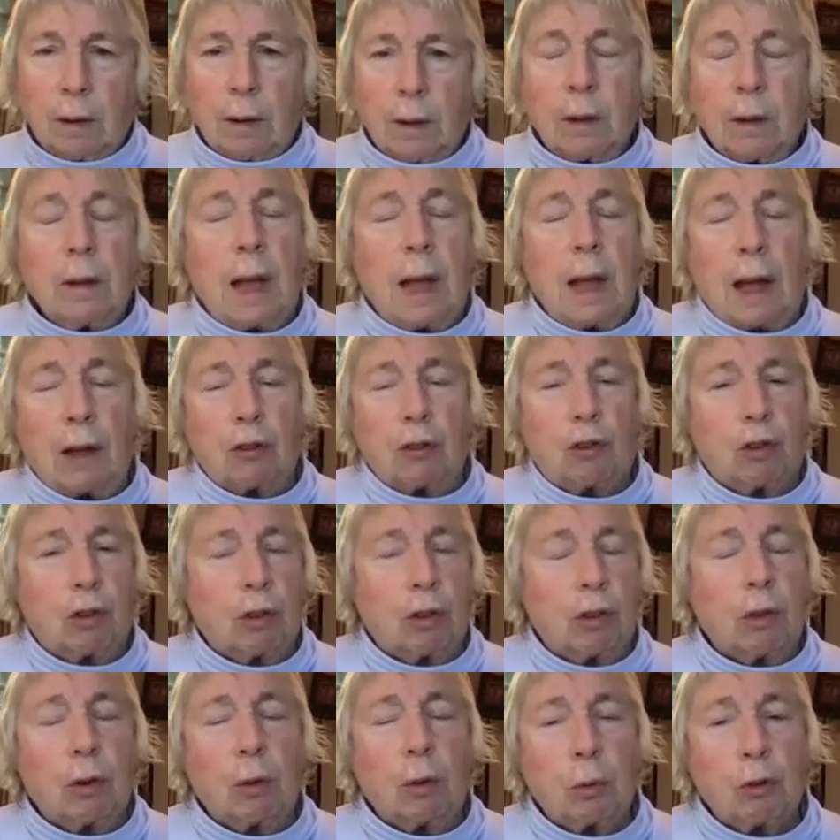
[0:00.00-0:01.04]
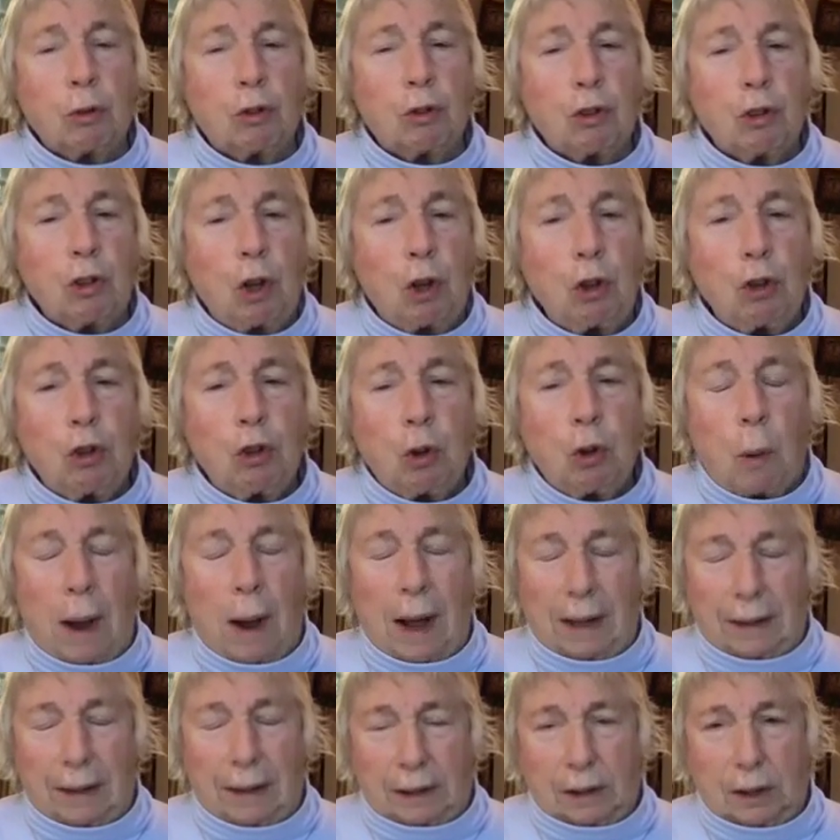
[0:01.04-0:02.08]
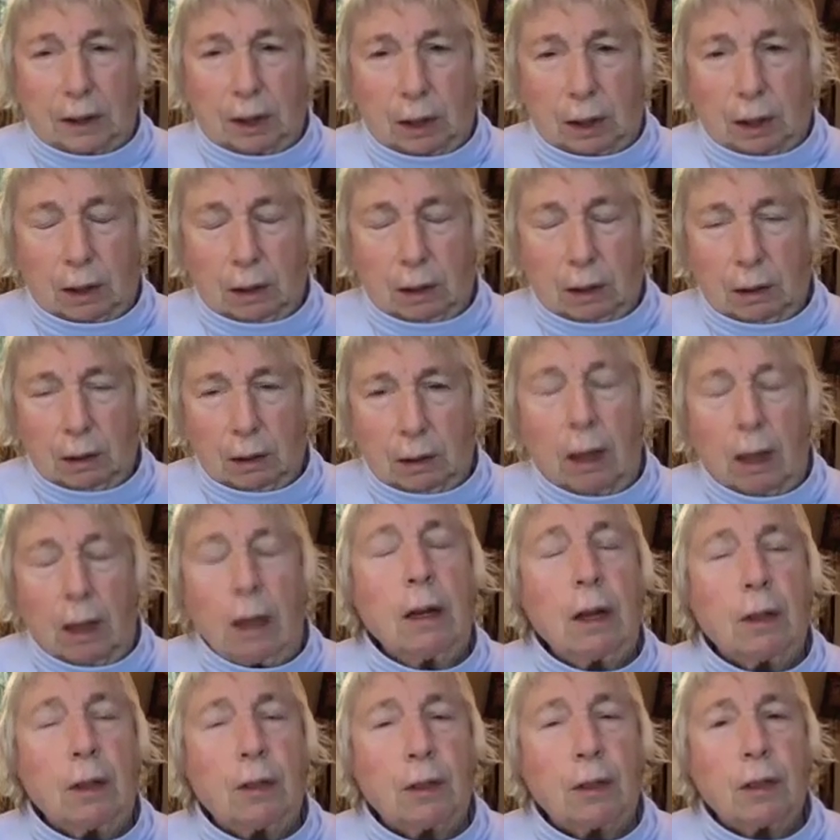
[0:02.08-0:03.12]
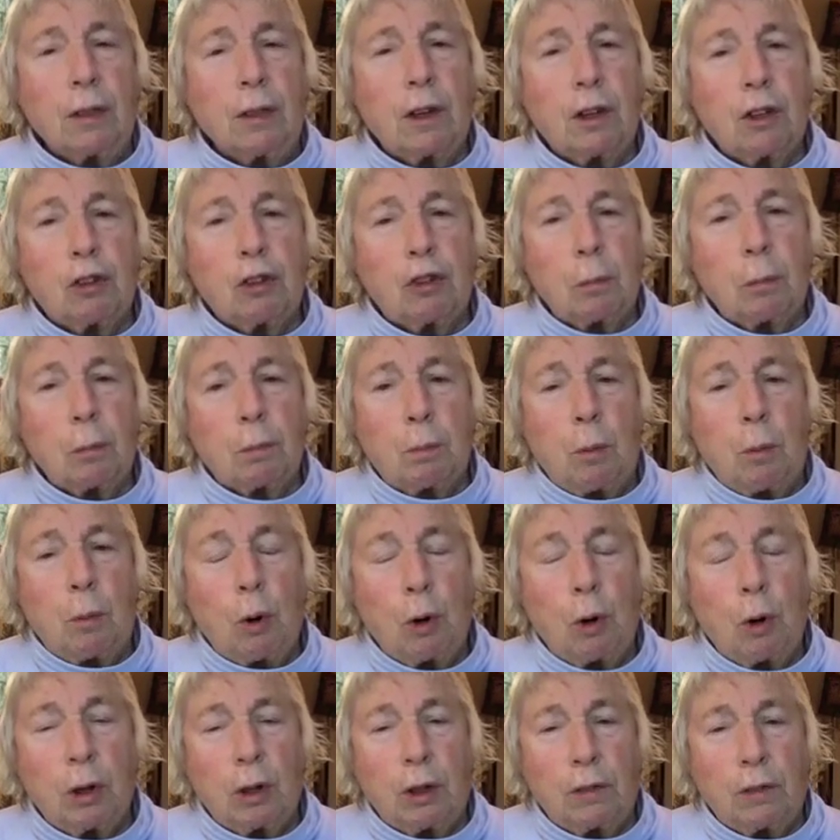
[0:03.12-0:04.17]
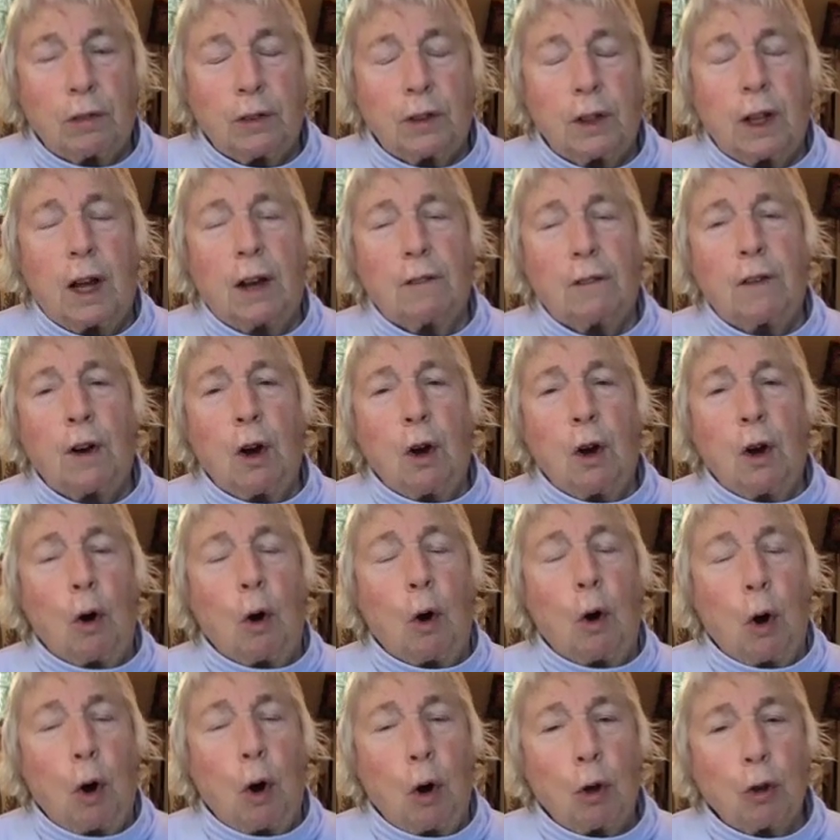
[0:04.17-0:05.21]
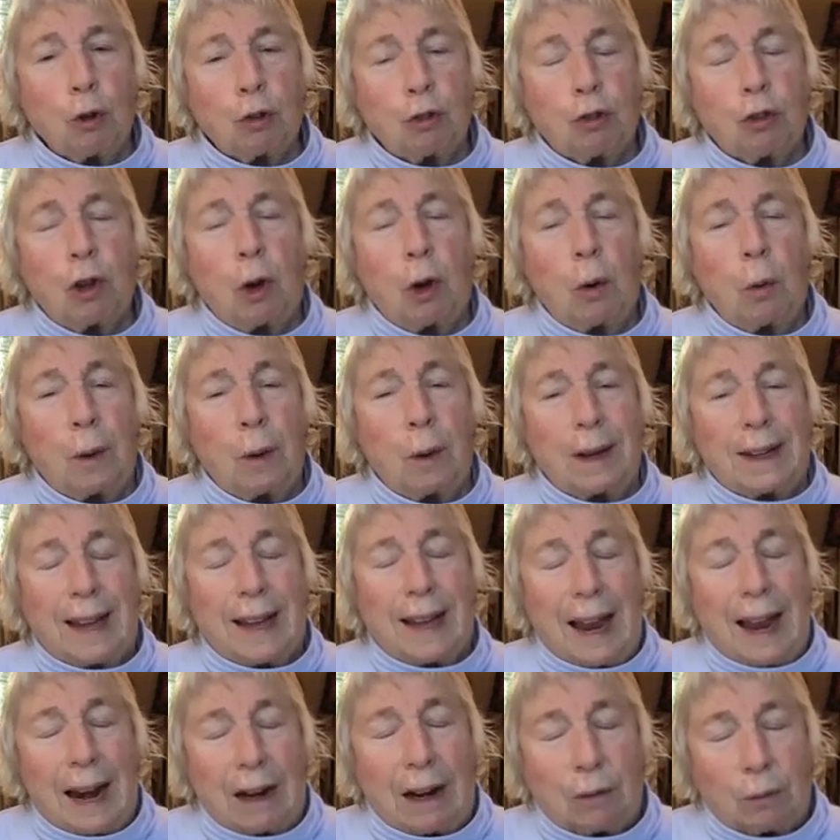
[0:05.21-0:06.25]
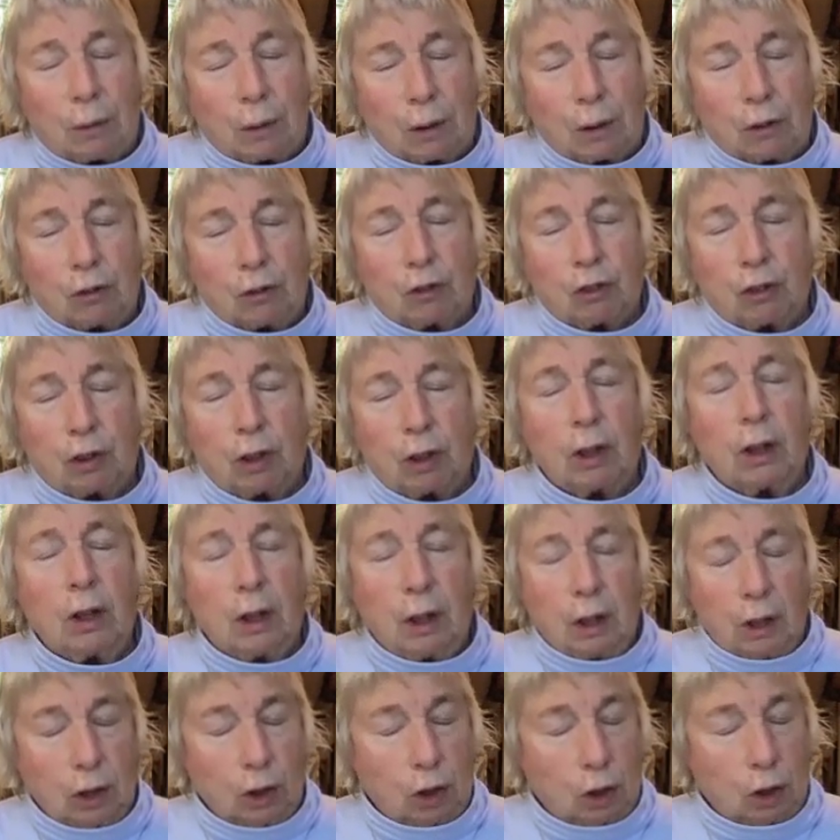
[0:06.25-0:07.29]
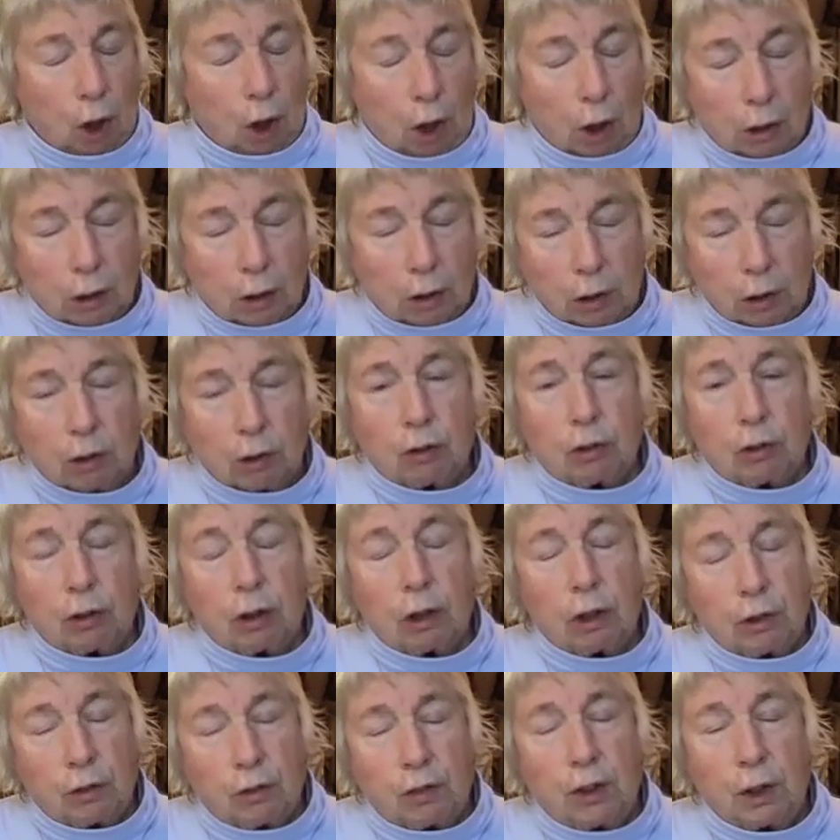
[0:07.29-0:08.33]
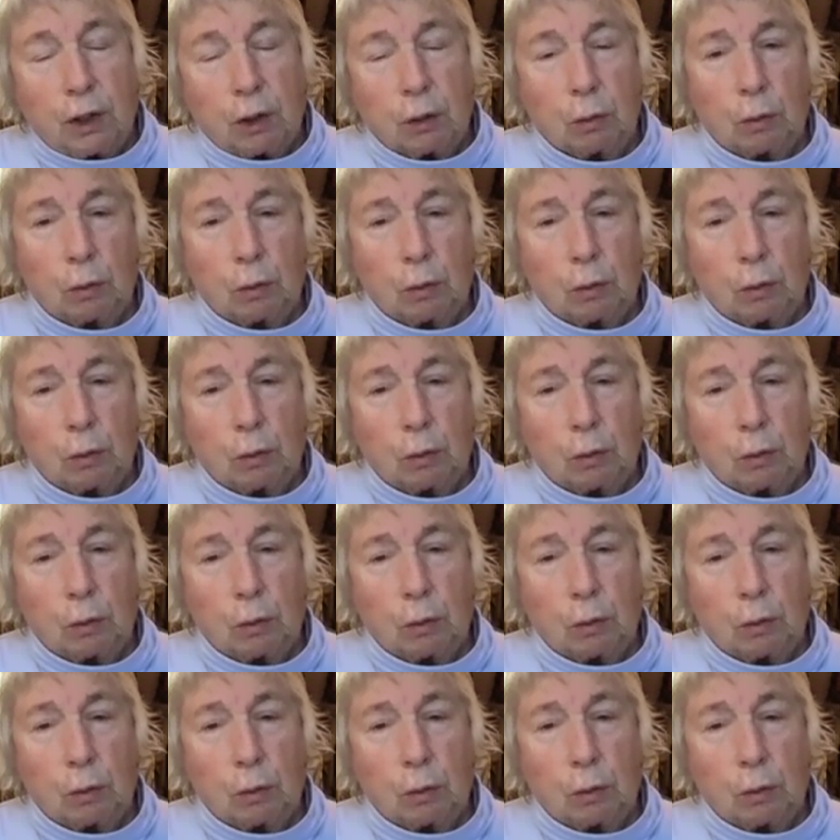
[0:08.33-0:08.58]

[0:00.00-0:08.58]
Yes, there is no duality. Anything that is born of love also carries darkness and fear.